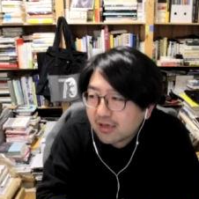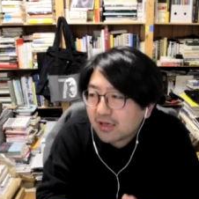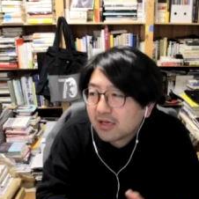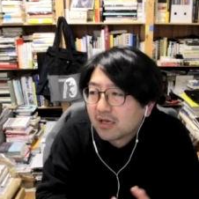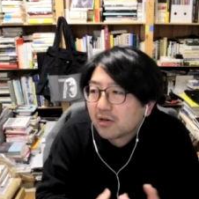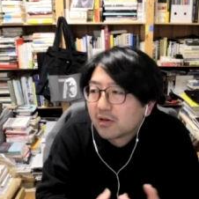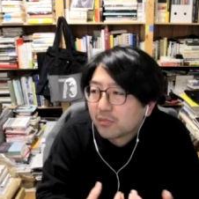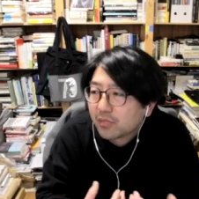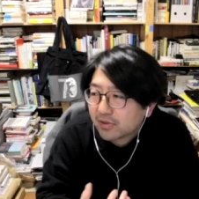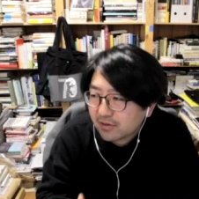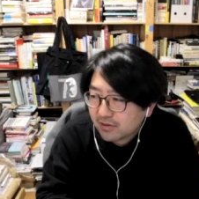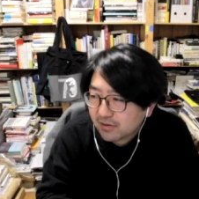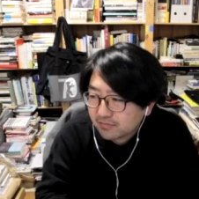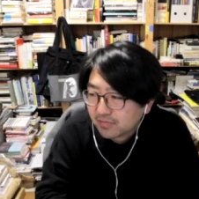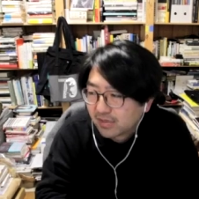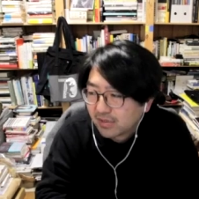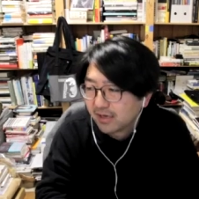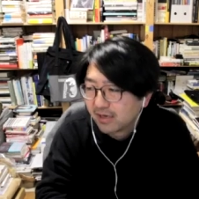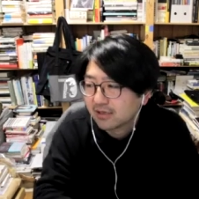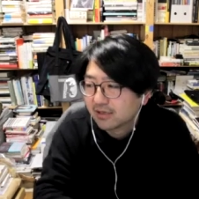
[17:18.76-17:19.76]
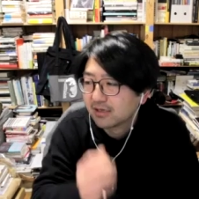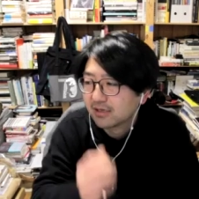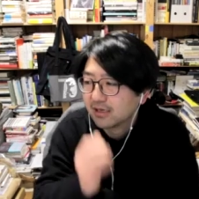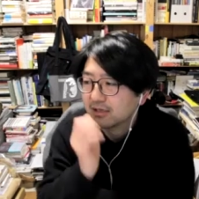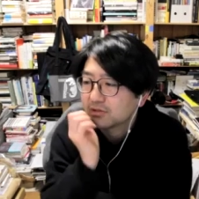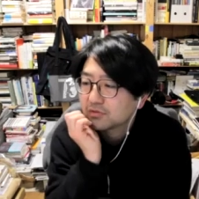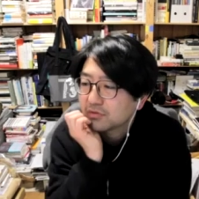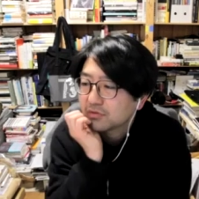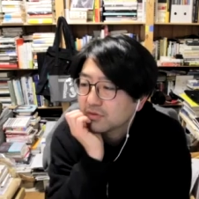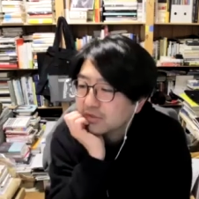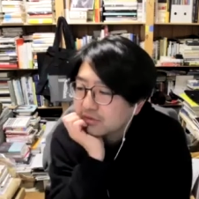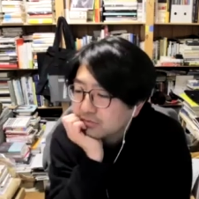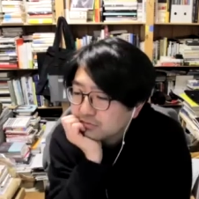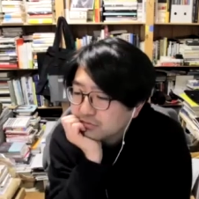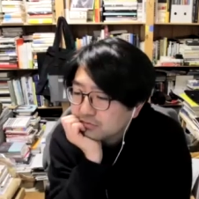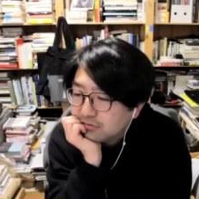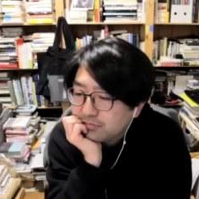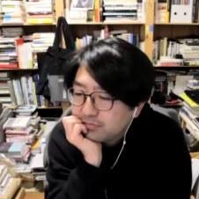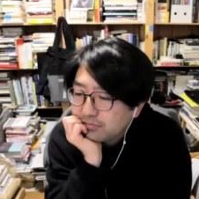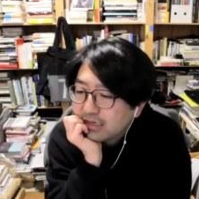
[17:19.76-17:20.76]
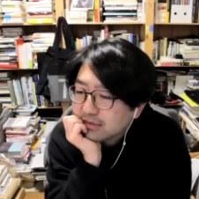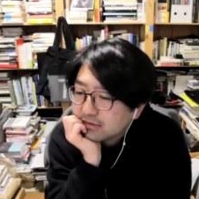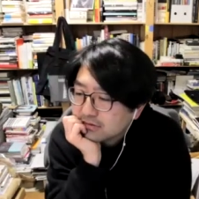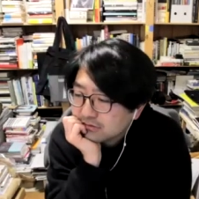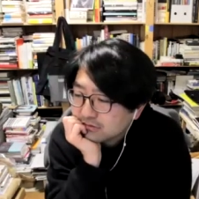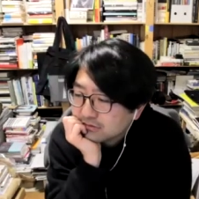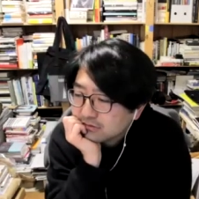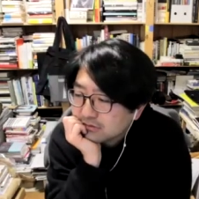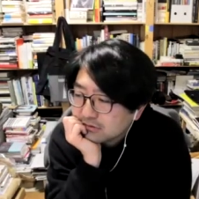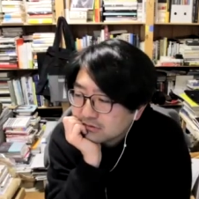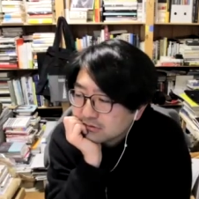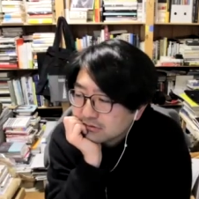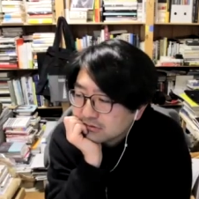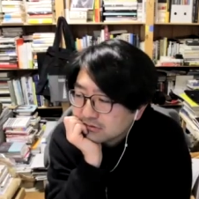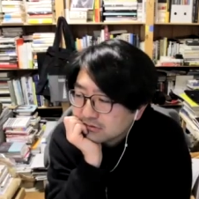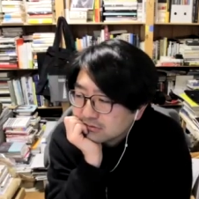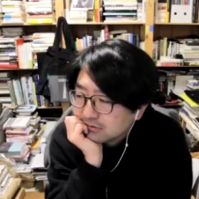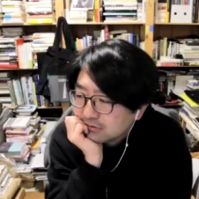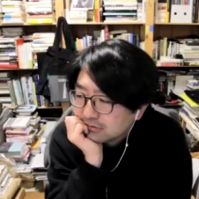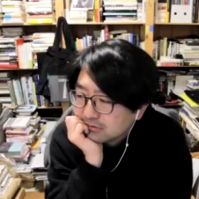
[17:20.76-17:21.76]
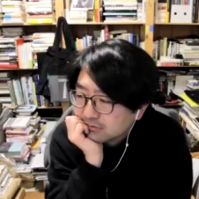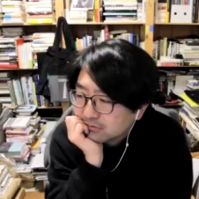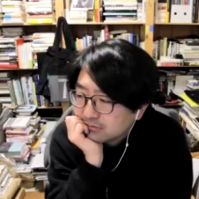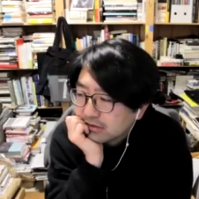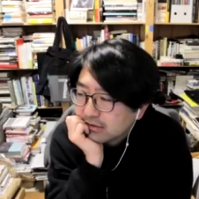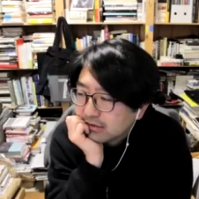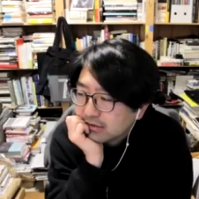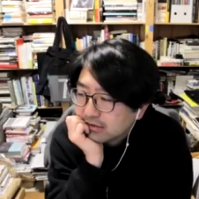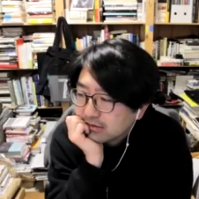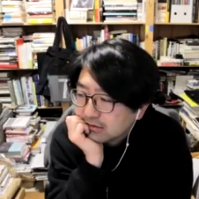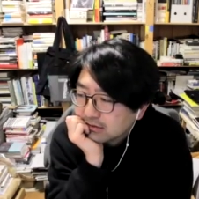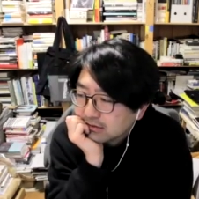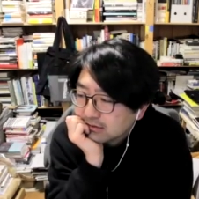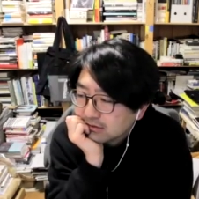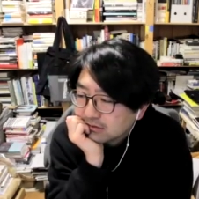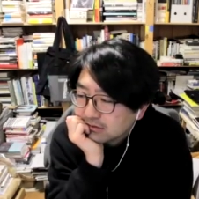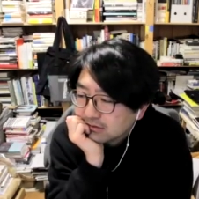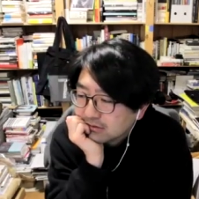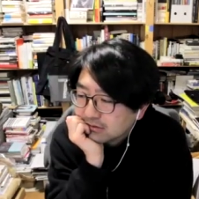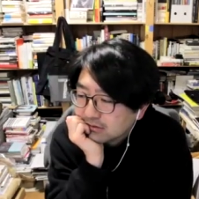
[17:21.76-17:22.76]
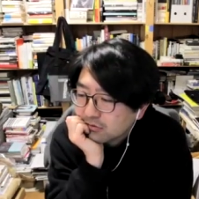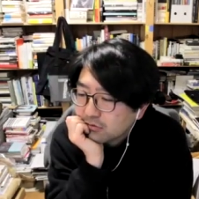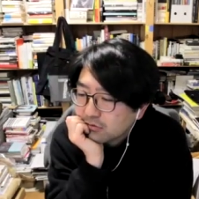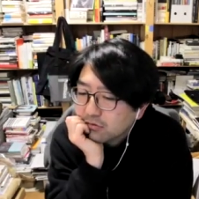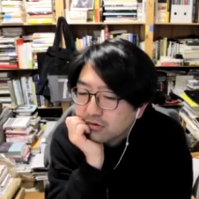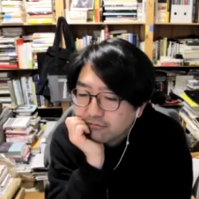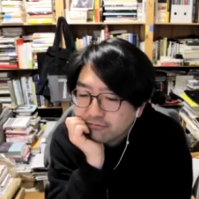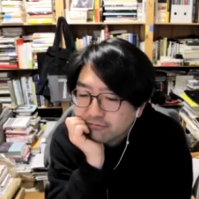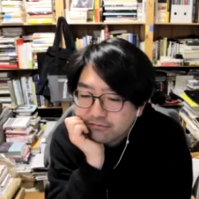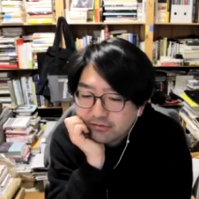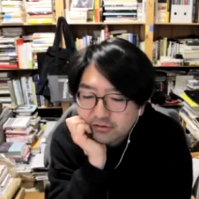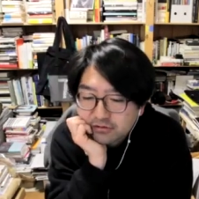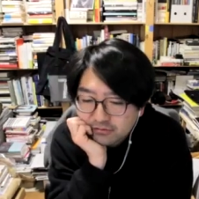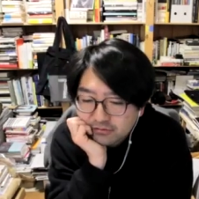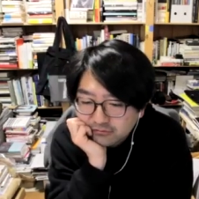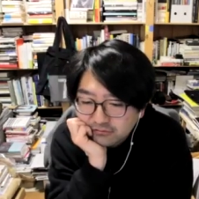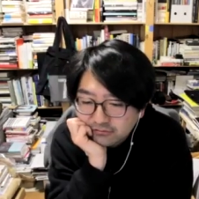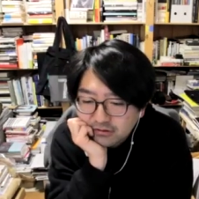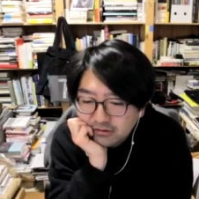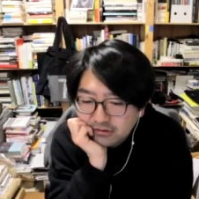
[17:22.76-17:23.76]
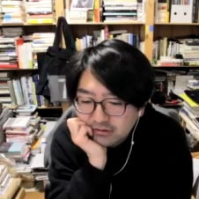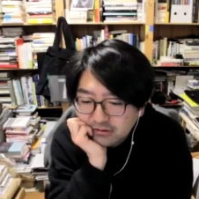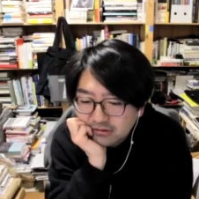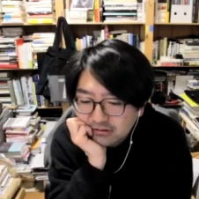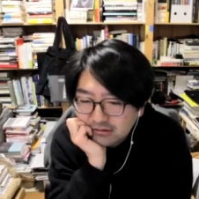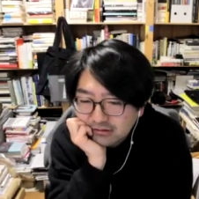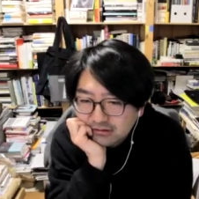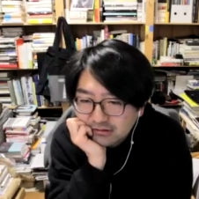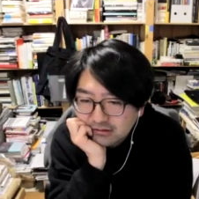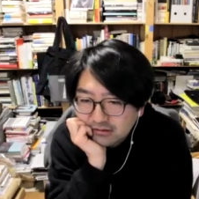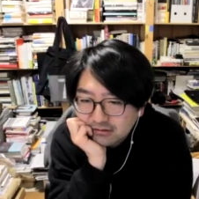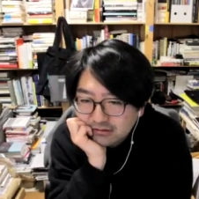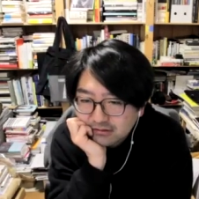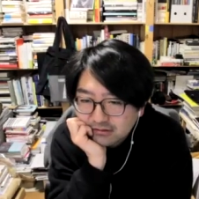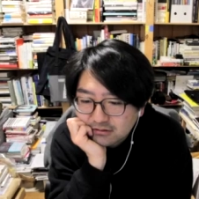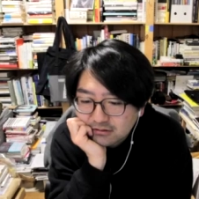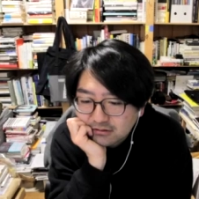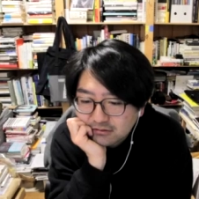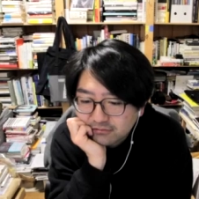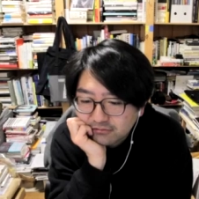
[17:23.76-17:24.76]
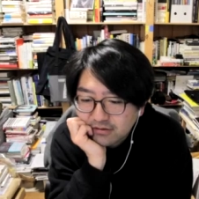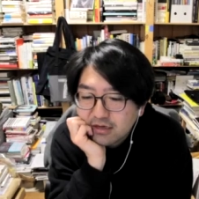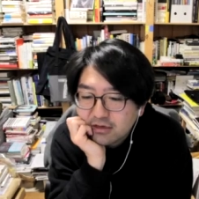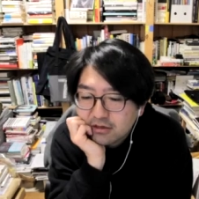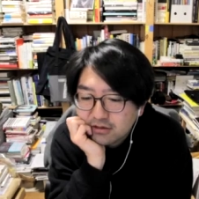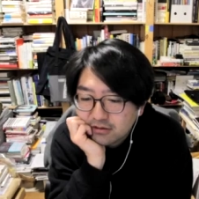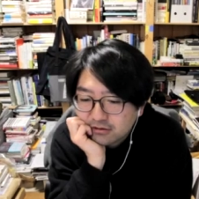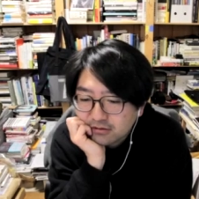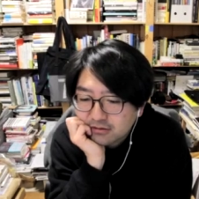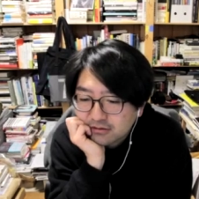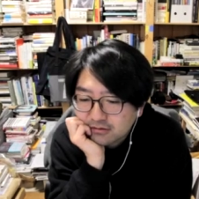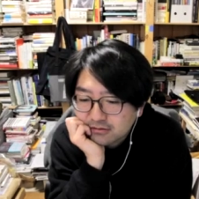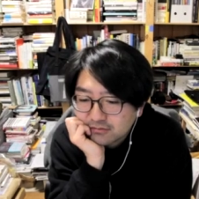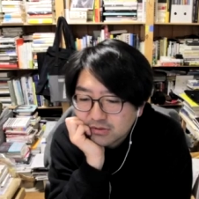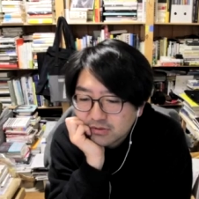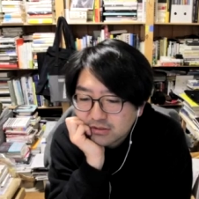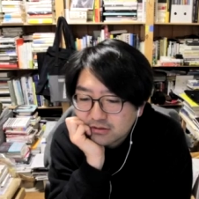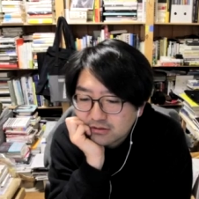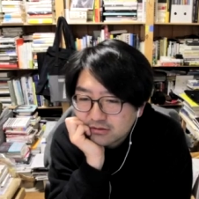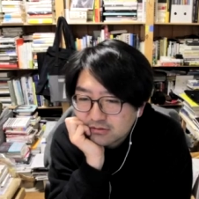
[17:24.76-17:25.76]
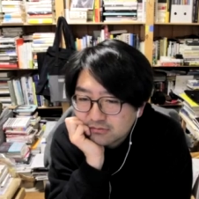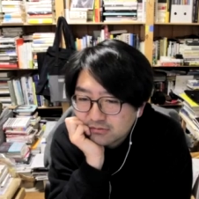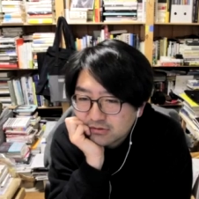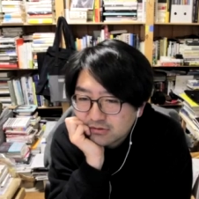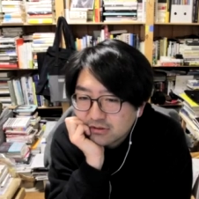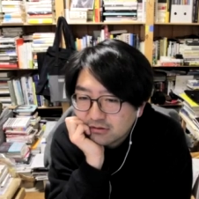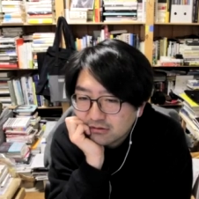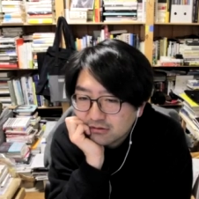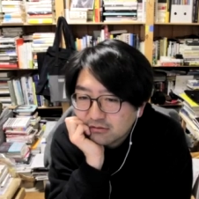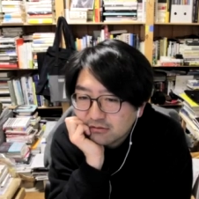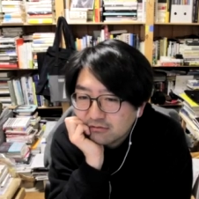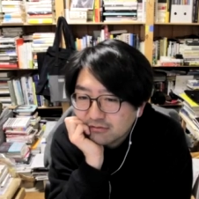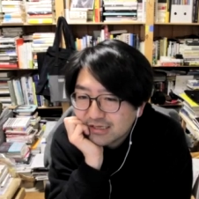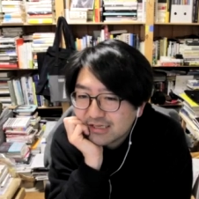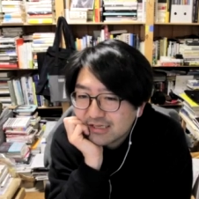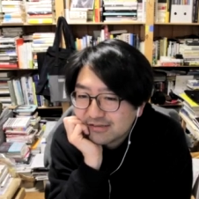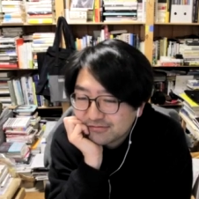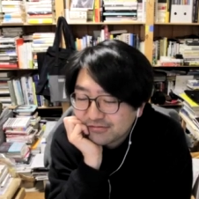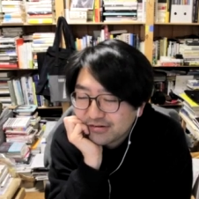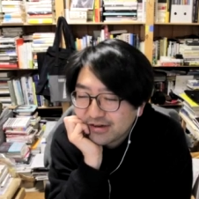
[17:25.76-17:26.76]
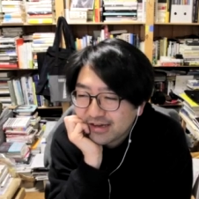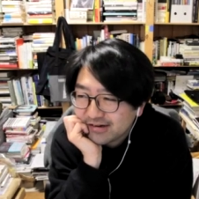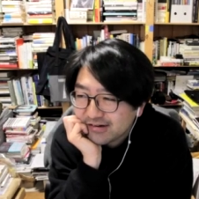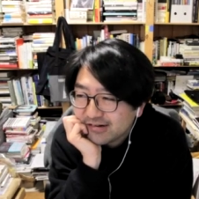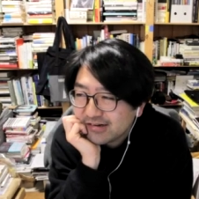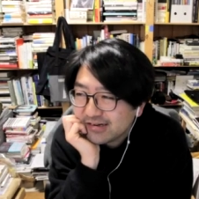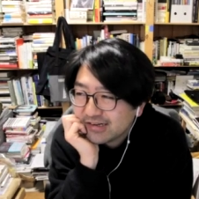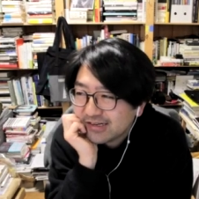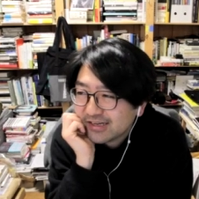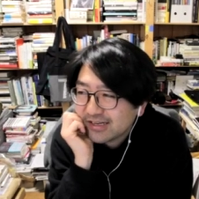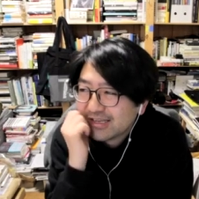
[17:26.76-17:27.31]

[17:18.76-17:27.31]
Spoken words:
But I try to go back to the my core philosophy, the failure, because we always fail.